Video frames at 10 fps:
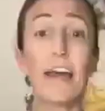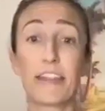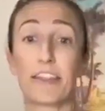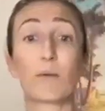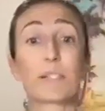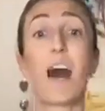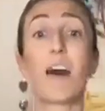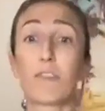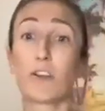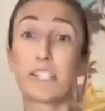that there was
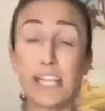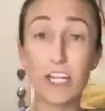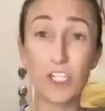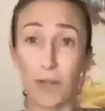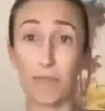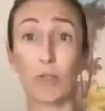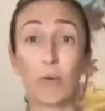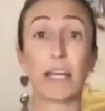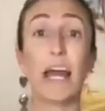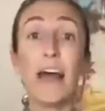conversation
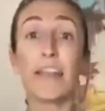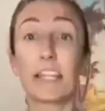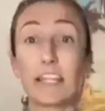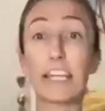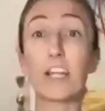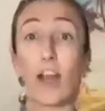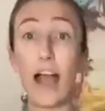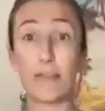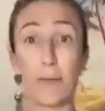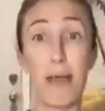between the leader
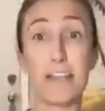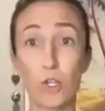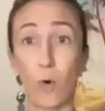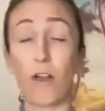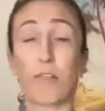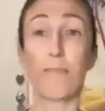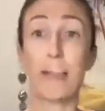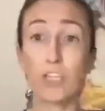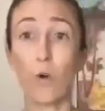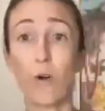and the mentor, the
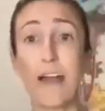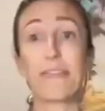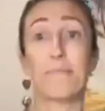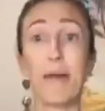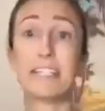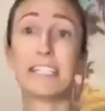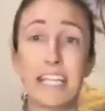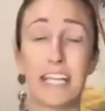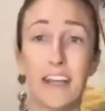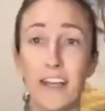mentor and the
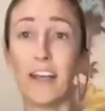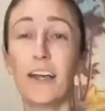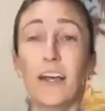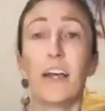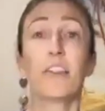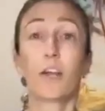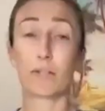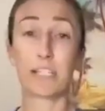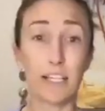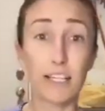mentee. There
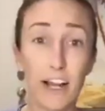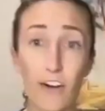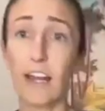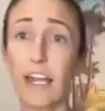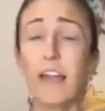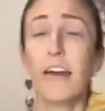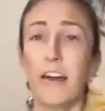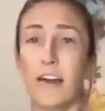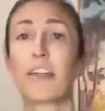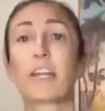was clarity.
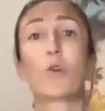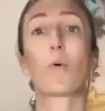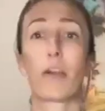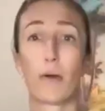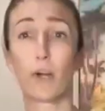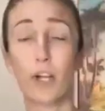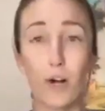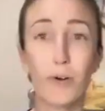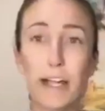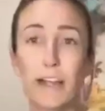They knew where they were
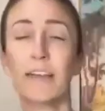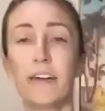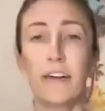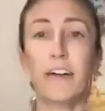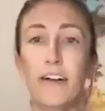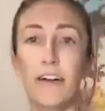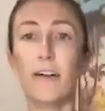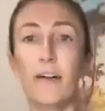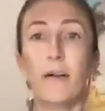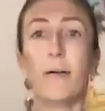going.
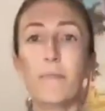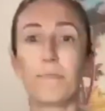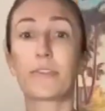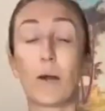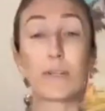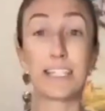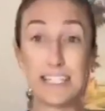There was